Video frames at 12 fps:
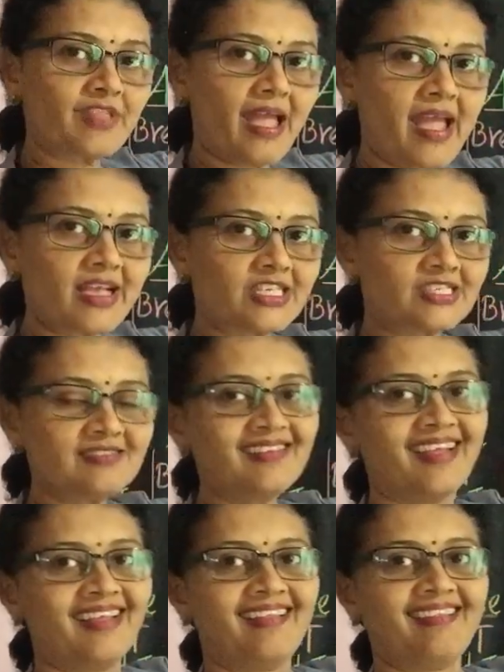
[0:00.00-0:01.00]
of the action,
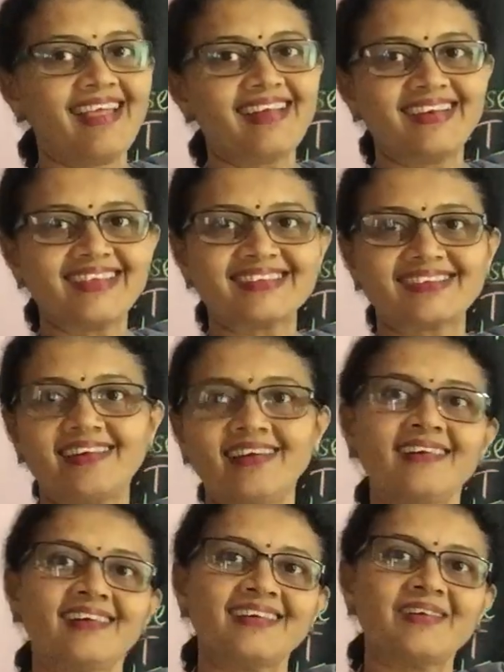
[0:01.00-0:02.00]
then it is
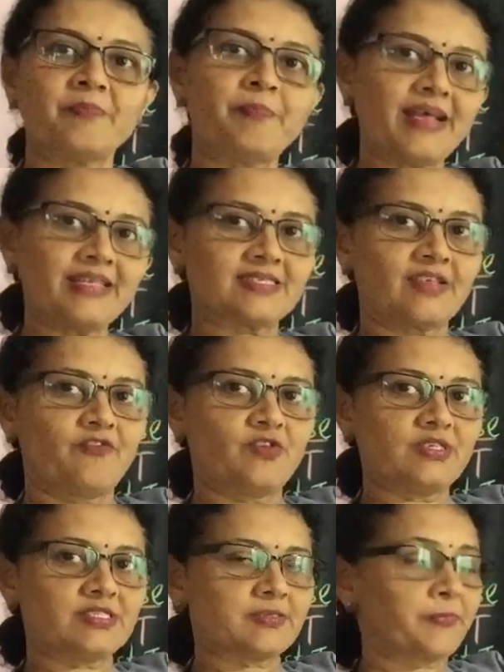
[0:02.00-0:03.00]
the passive
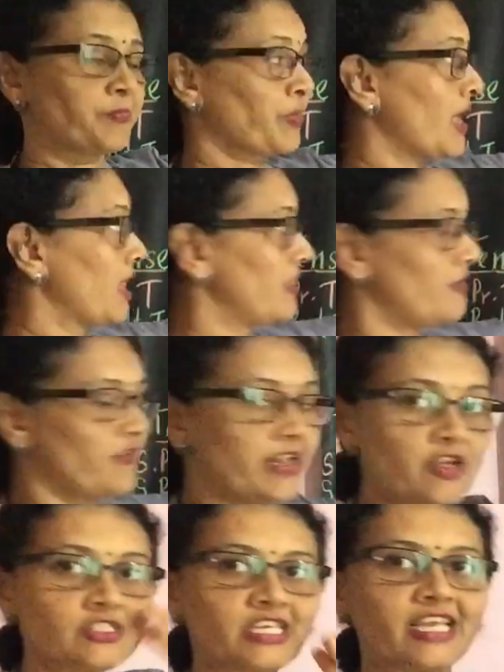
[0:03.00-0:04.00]
voice. Now
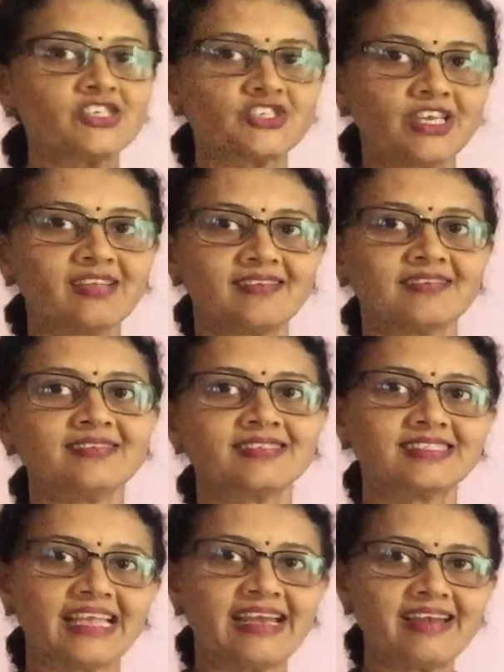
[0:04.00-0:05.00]
when you're changing
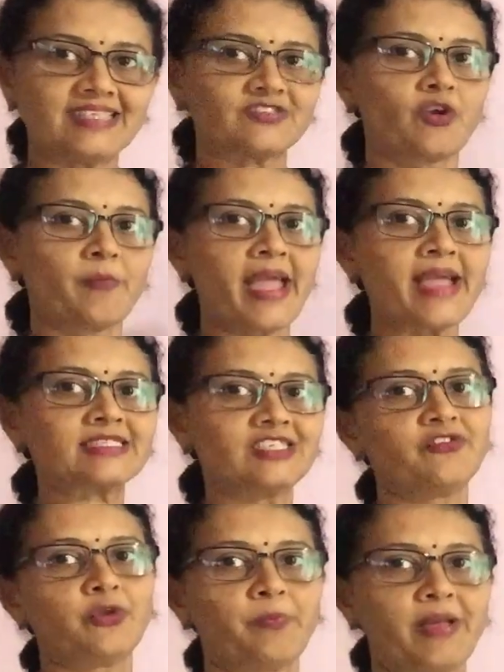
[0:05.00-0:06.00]
the sentence from
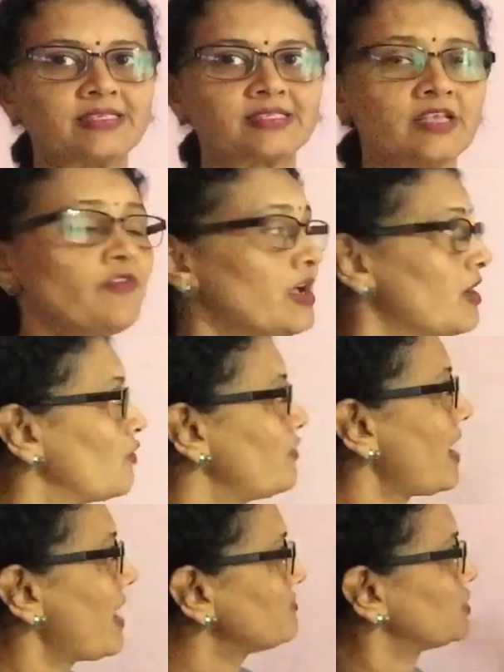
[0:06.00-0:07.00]
active to passive,
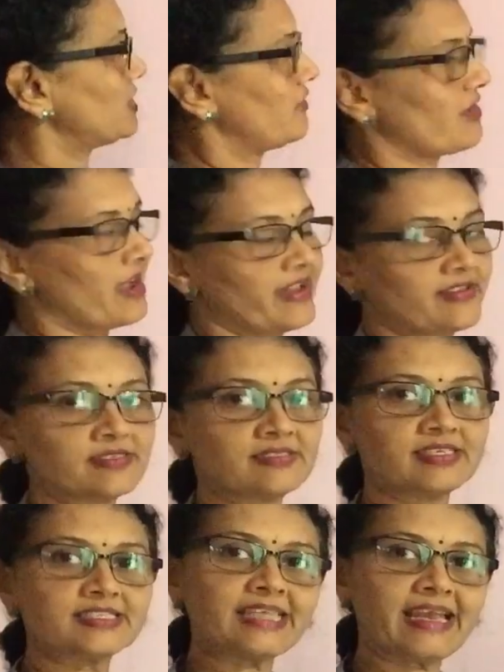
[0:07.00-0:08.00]
we have to
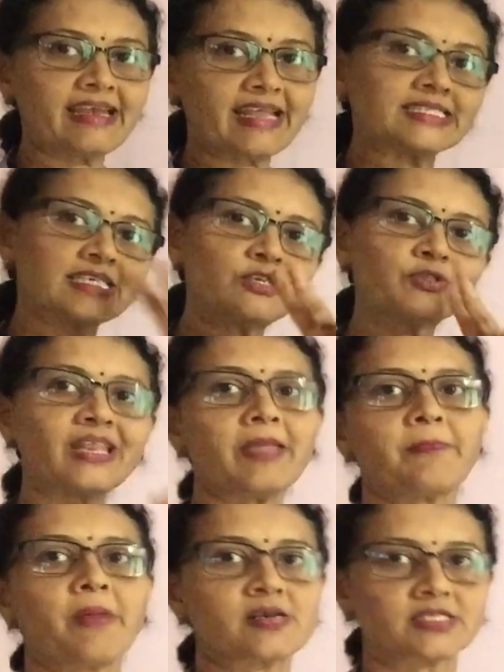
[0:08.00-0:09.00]
divide the sentence into
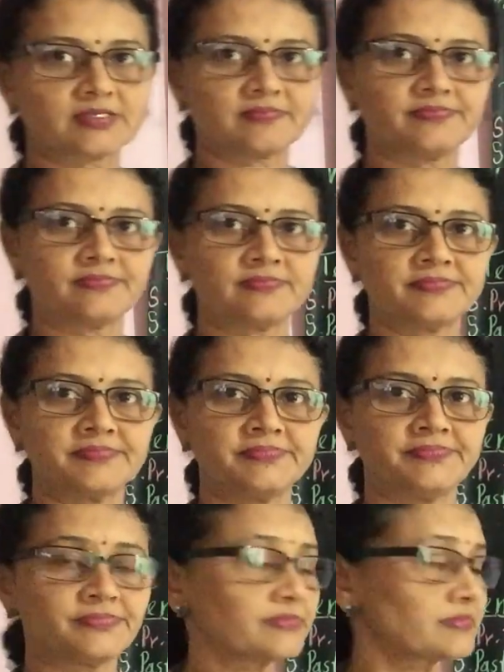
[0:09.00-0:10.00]
3 parts.
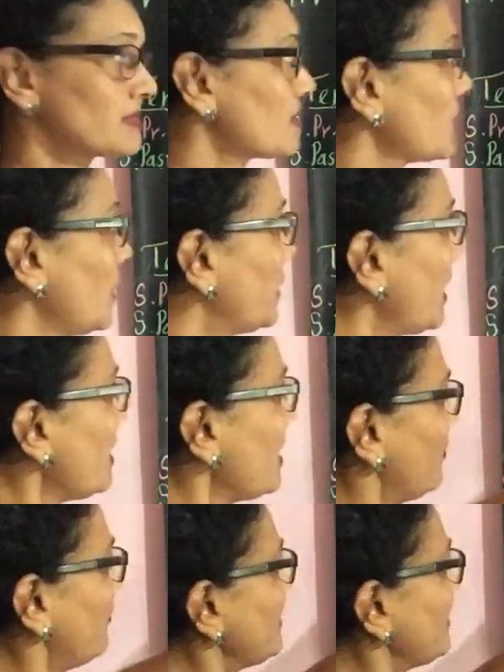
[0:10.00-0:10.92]
Okay,